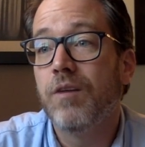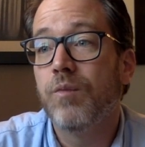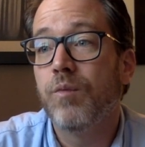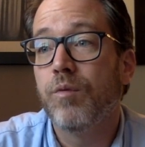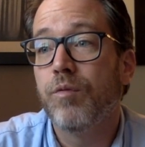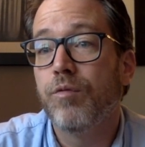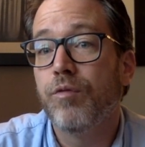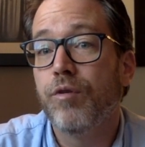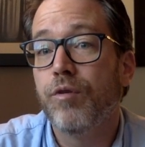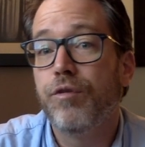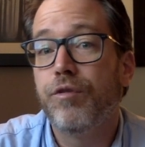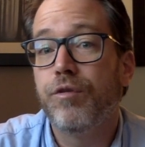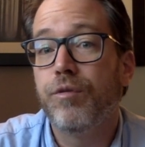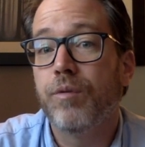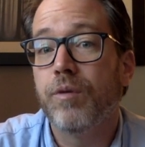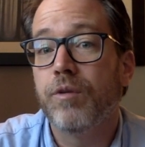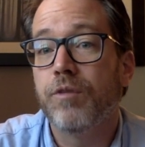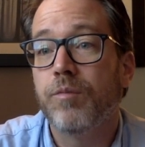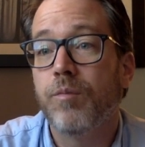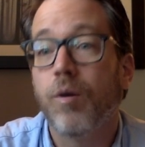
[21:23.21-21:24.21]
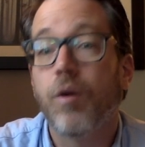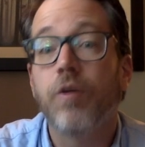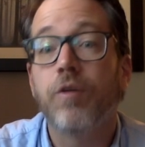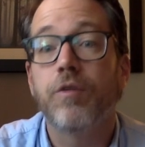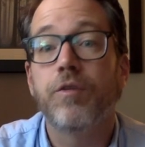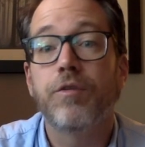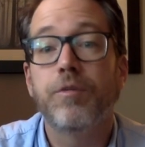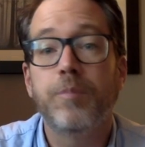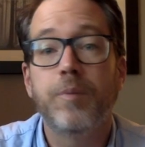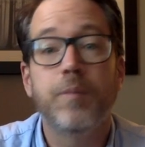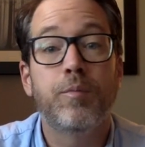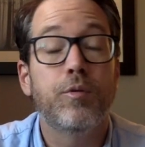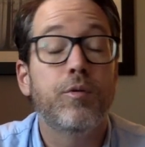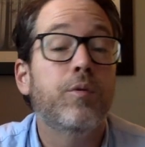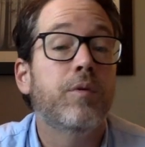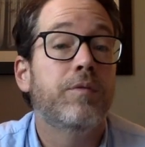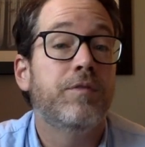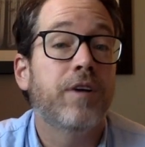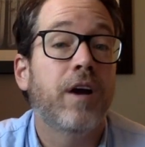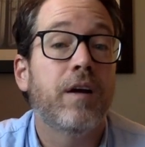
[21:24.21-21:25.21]
referred to as martyrs, people who
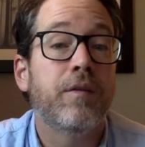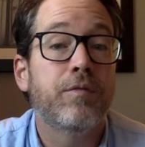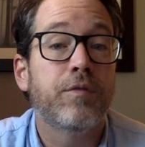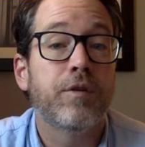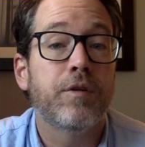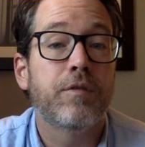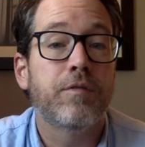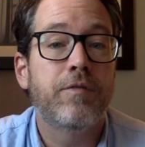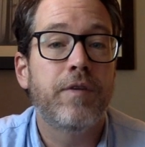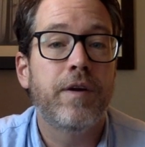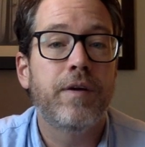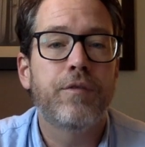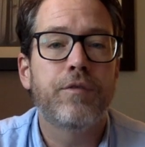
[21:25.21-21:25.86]
have died for their faith.